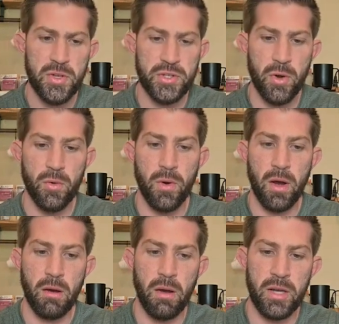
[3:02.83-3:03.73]
So
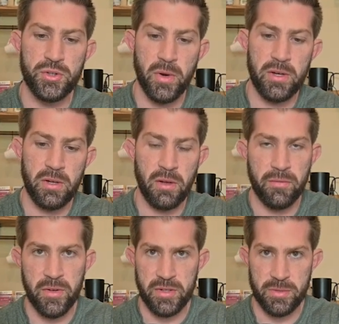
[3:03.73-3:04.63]
I joined a, a
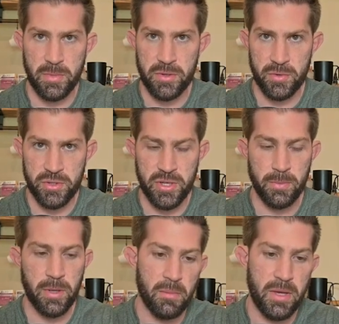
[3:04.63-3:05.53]
fitness
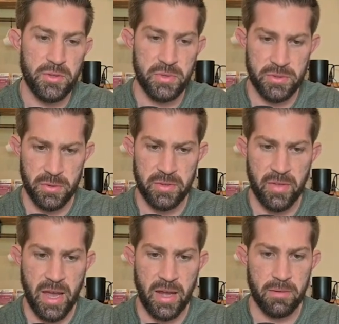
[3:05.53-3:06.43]
mentorship as a result of
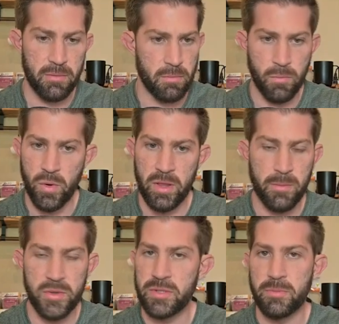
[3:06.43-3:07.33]
that. One of the
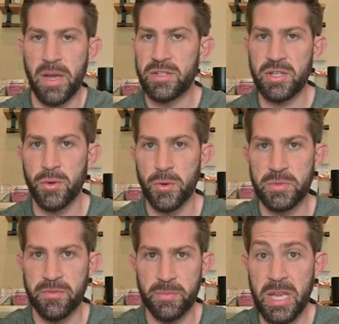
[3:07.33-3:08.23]
most amazing
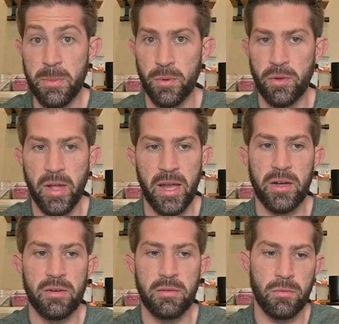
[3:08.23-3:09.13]
groups of people
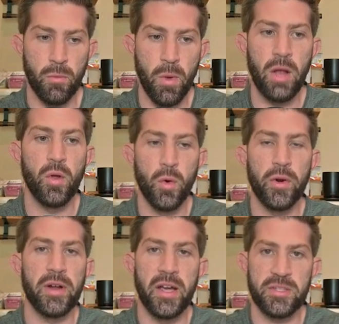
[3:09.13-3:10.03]
and well
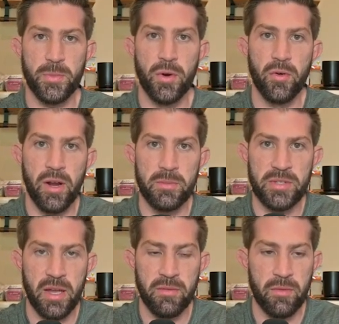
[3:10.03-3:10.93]
organized
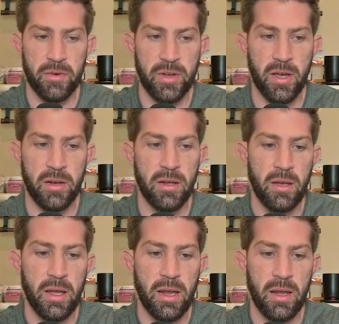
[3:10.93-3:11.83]
programs I've ever done.
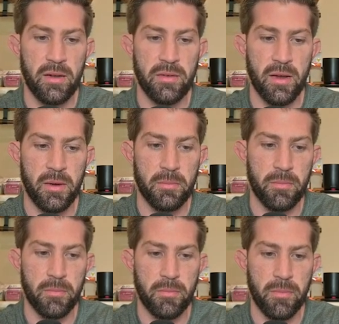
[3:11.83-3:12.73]
And
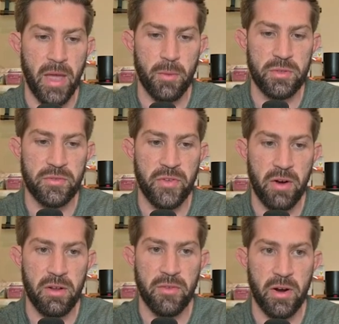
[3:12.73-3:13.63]
um, that was
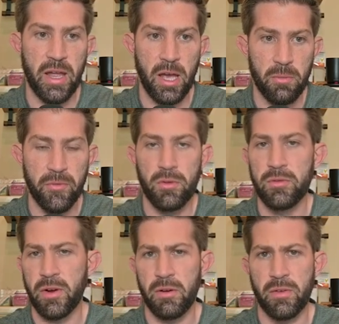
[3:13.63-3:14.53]
very, very helpful
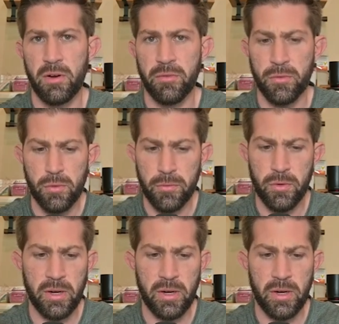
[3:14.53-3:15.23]
and very, very fruitful.